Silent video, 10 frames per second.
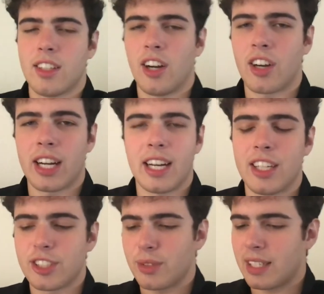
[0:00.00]
All right,
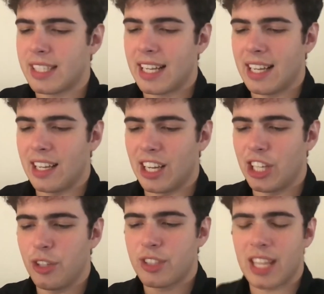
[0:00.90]
I just want to say a
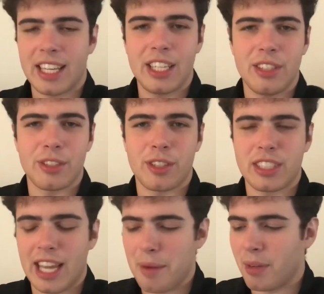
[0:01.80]
huge thank you to
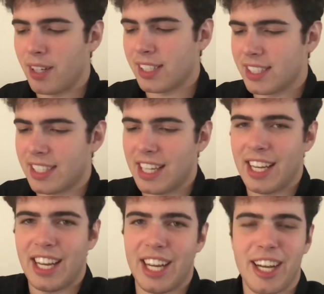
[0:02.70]
Hrutkay Mods.
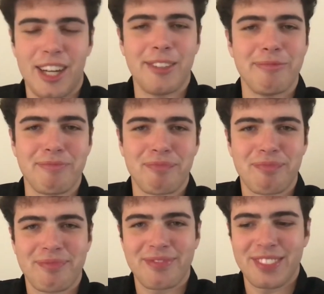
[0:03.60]
Um,
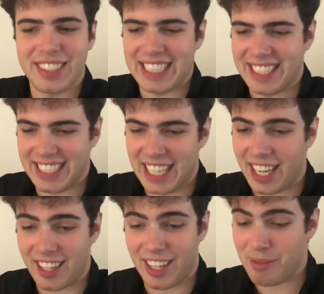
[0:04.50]

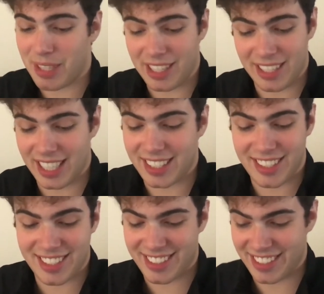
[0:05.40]
yeah, I mean
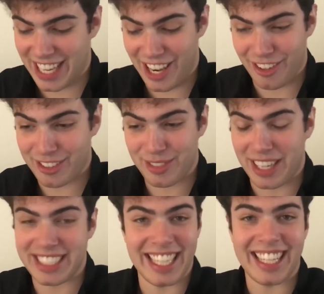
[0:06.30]
it's it looks
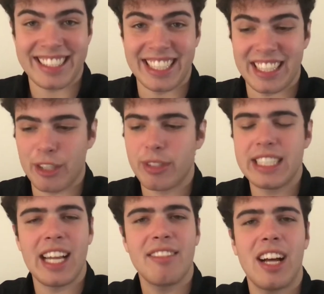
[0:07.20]
fantastic. The
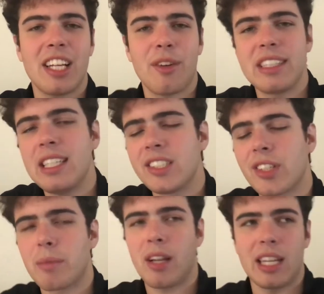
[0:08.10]
retail value on these
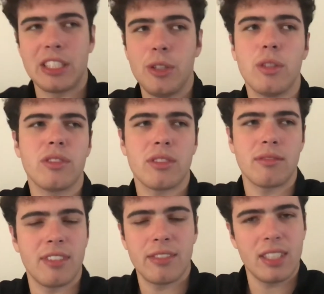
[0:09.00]
are about like two hundred
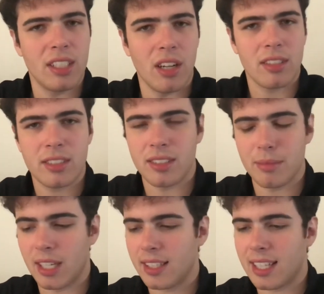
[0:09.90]
and fifty dollars,
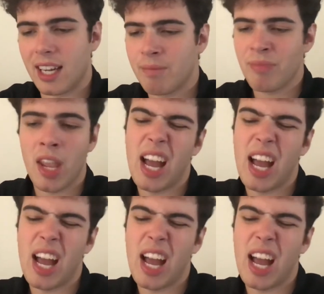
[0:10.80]
something like that.